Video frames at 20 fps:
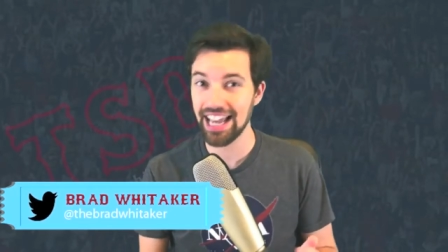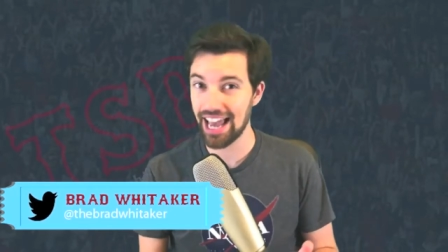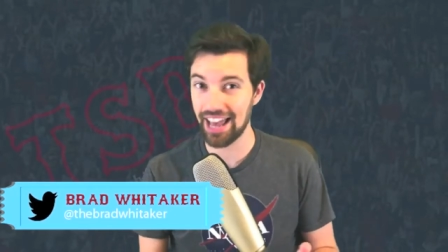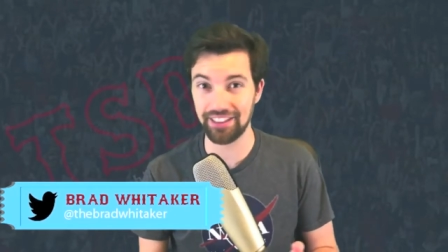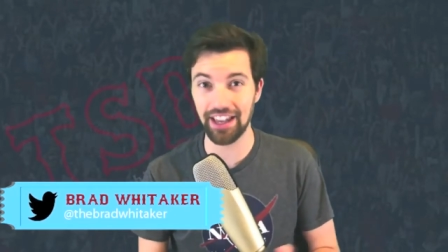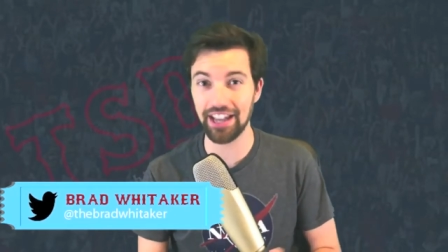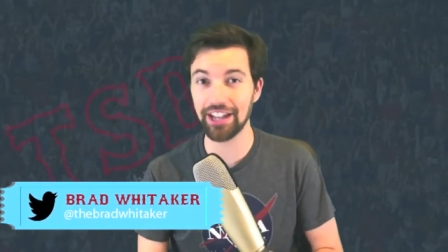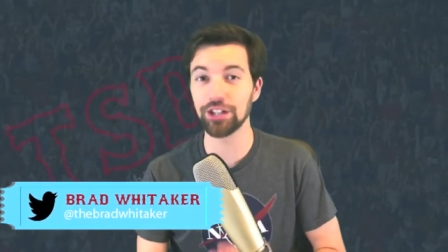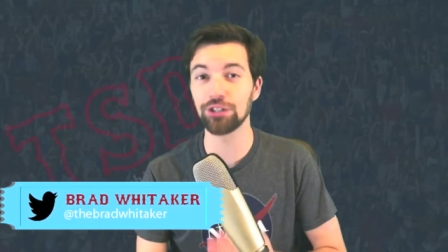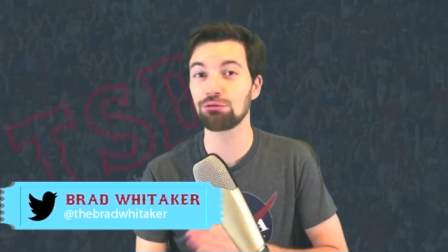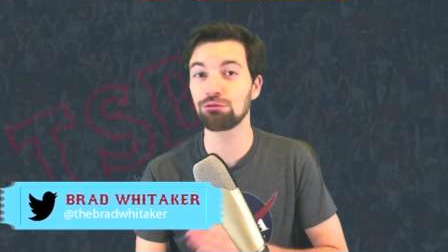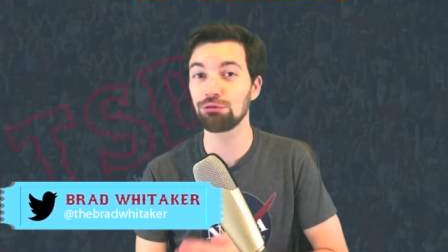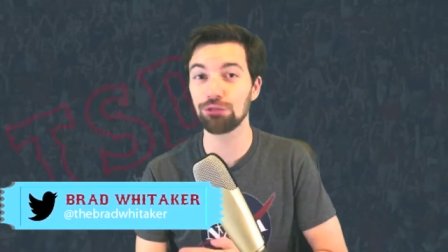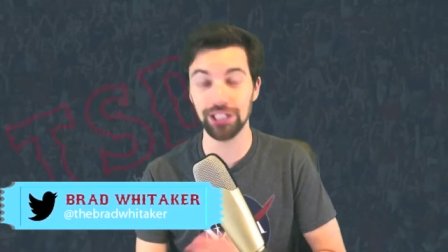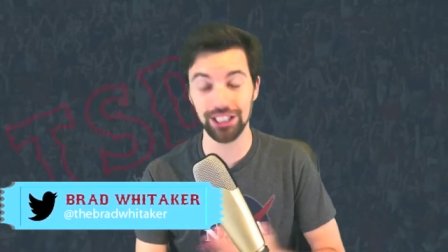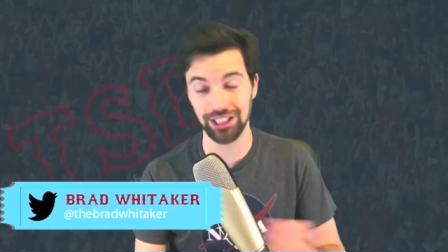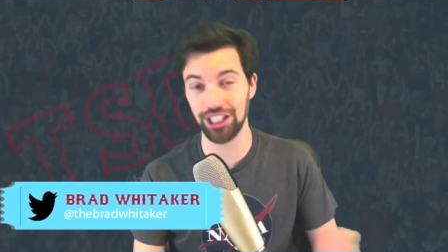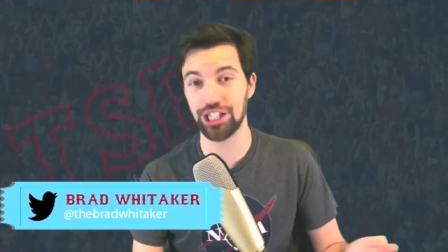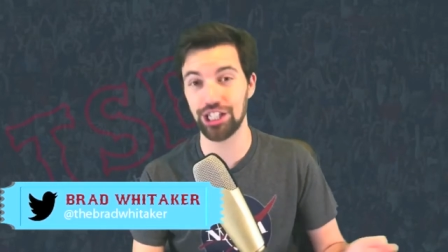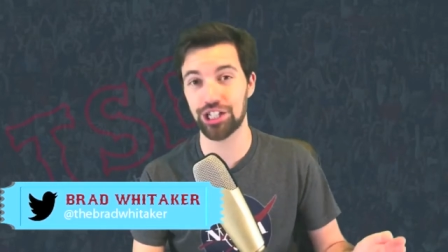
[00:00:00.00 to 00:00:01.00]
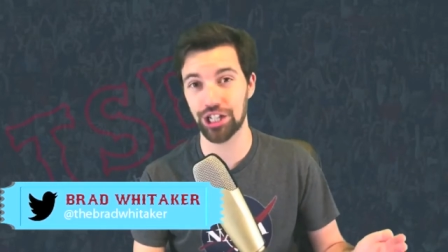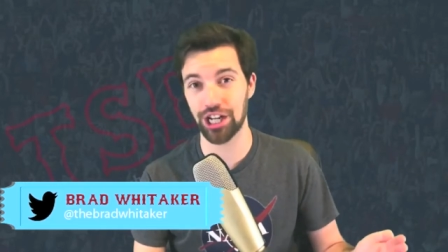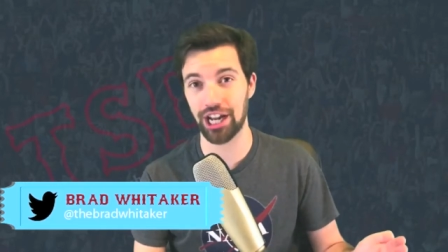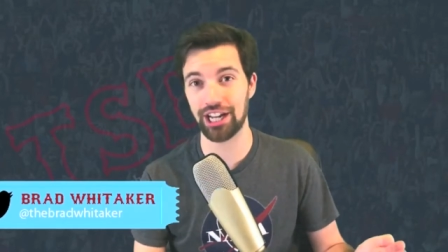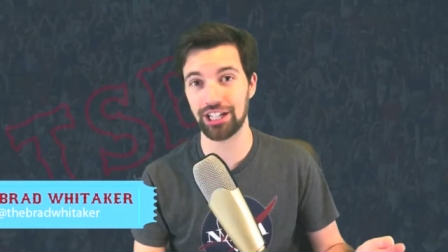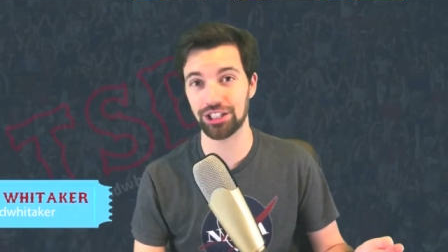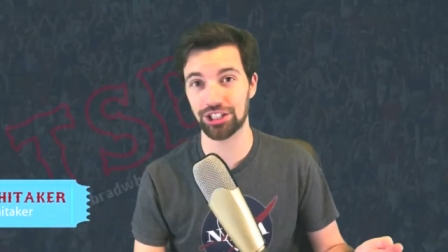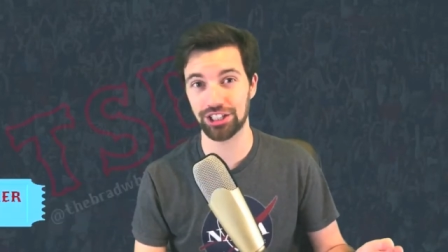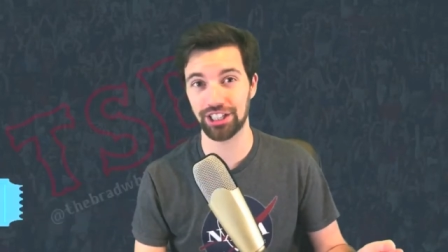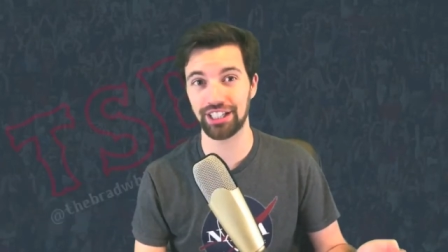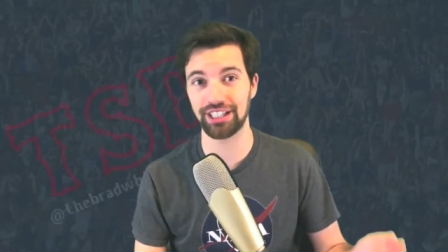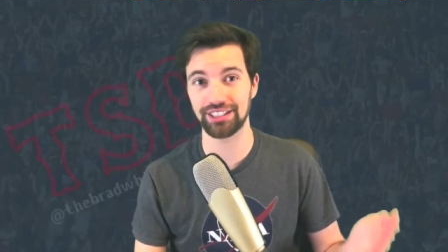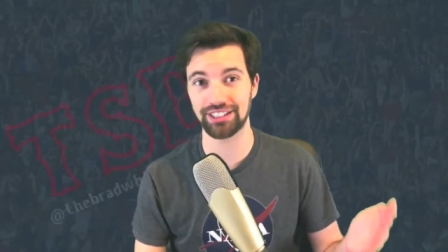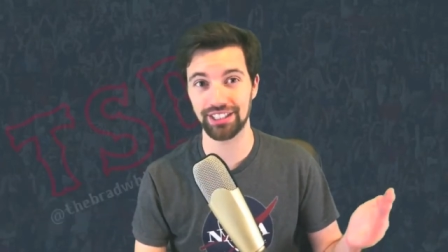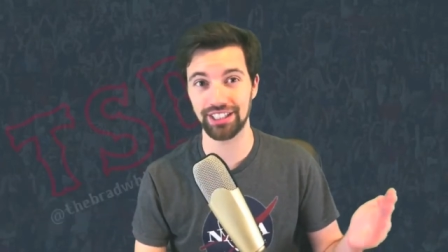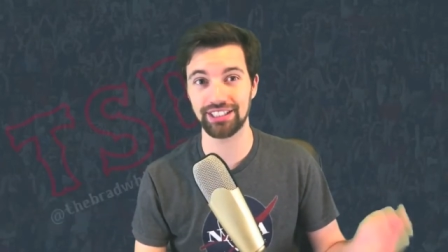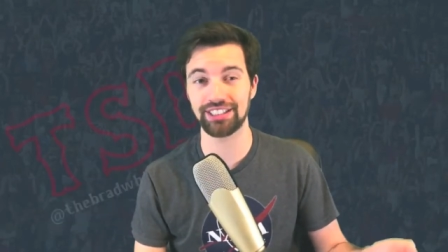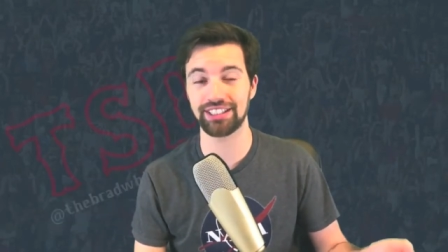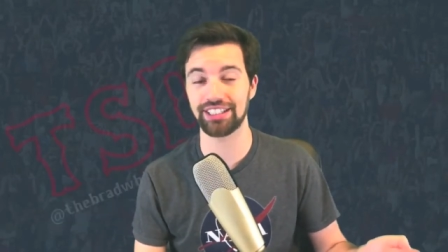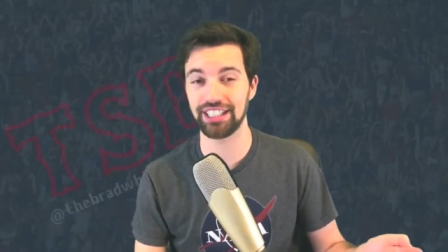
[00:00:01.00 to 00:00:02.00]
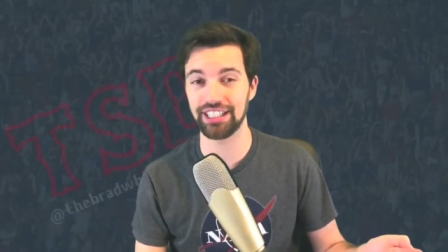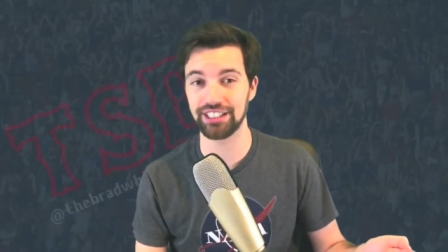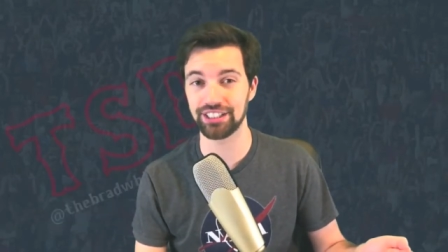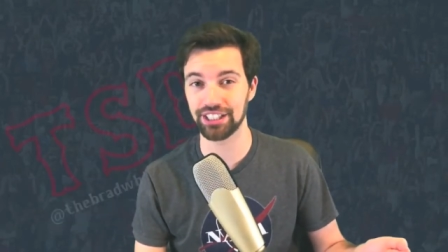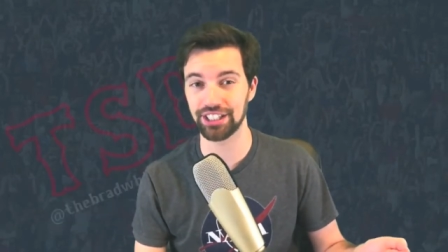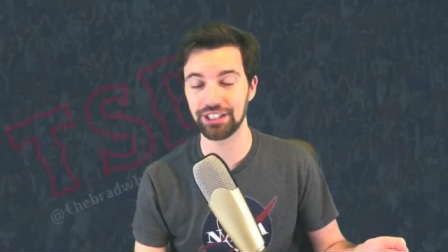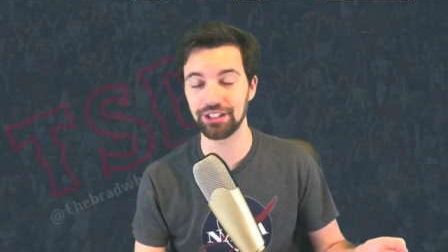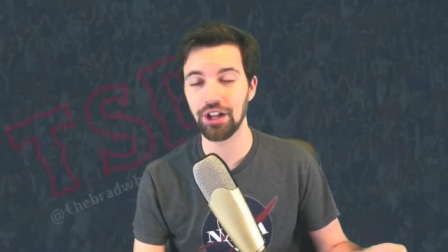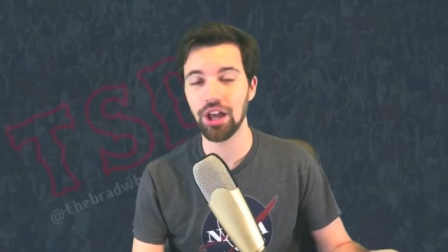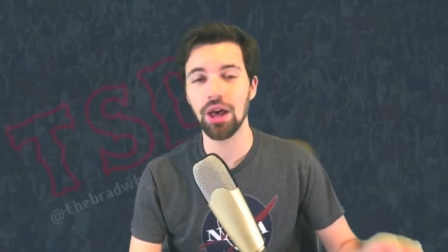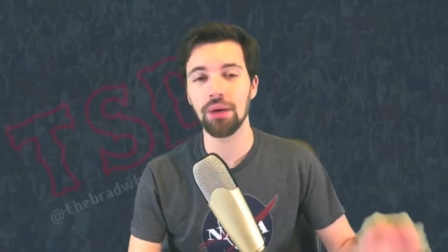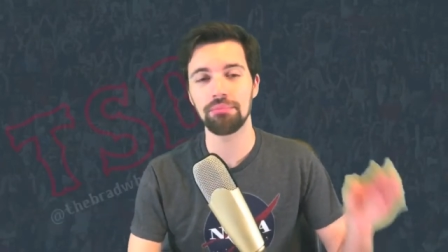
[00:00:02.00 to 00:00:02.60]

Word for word: and they could really change things this season.